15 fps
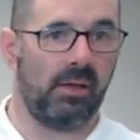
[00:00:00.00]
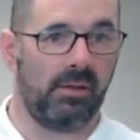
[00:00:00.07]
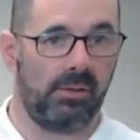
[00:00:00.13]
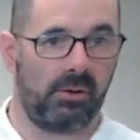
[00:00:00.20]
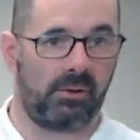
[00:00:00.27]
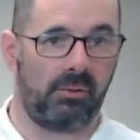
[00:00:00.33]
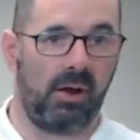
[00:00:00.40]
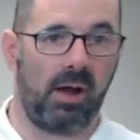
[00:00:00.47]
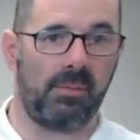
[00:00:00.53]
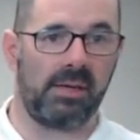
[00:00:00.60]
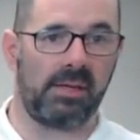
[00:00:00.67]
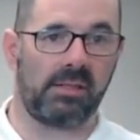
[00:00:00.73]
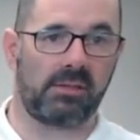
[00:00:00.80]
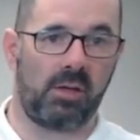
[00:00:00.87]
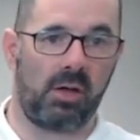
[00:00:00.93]
The
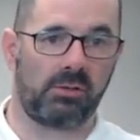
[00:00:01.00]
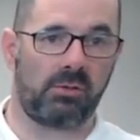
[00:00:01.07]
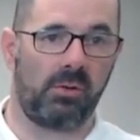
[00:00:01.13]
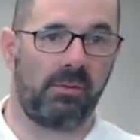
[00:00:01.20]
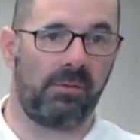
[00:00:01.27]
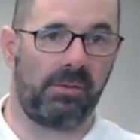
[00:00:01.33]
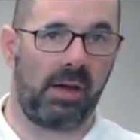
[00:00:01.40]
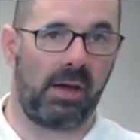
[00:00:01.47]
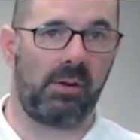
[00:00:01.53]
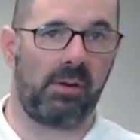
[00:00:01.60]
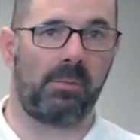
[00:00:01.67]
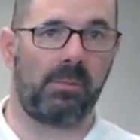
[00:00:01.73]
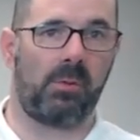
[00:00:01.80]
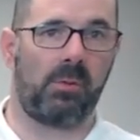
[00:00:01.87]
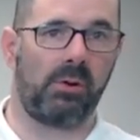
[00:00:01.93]
grommet is also very
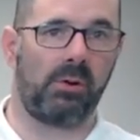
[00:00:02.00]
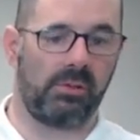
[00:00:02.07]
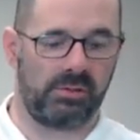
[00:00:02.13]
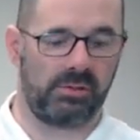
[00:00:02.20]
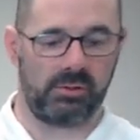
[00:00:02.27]
important.